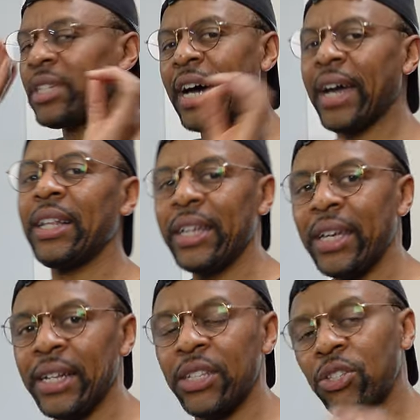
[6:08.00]
dial
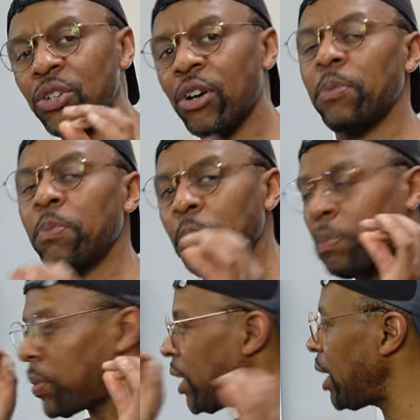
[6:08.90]
in and start
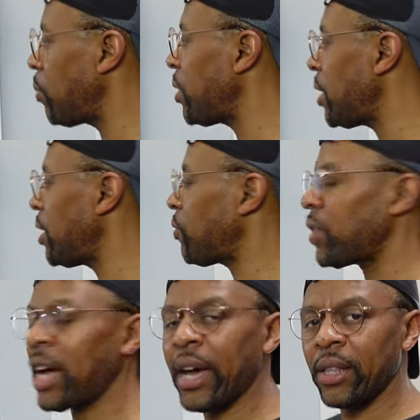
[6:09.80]
playing with the
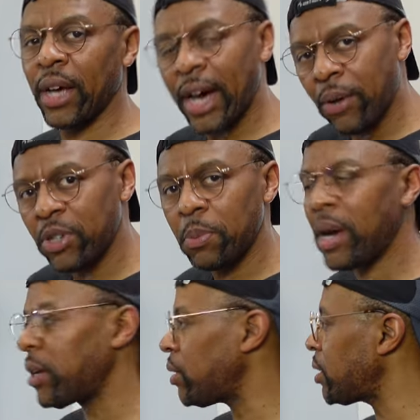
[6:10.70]
different, the iris
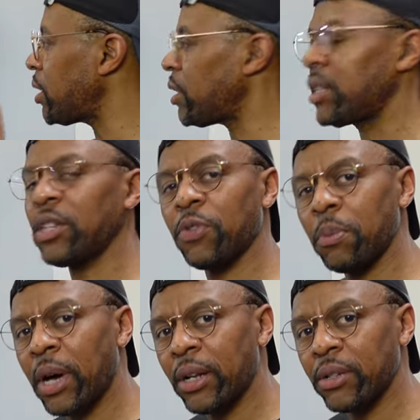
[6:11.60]
models and the
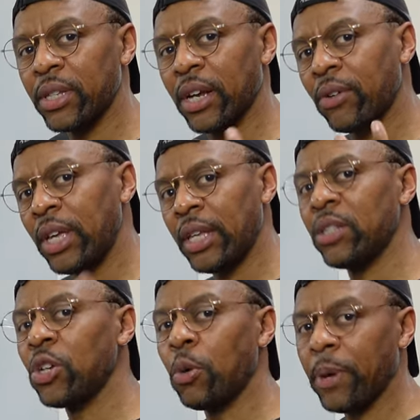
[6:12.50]
different models that are
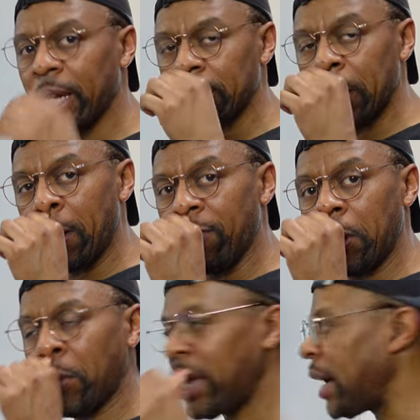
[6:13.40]
in Topaz
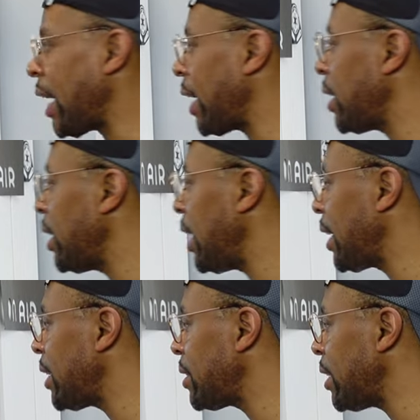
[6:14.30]
Video AI, it
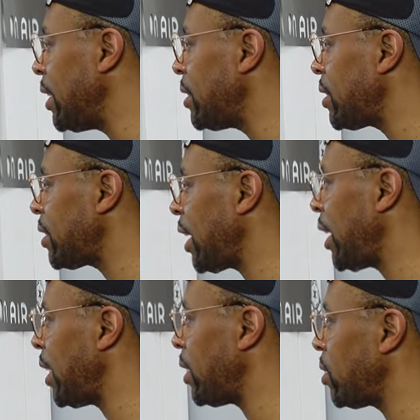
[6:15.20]
gets
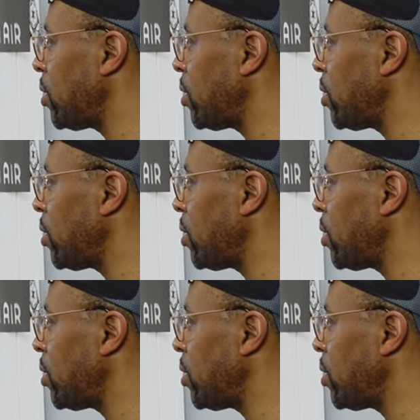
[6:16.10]
insane.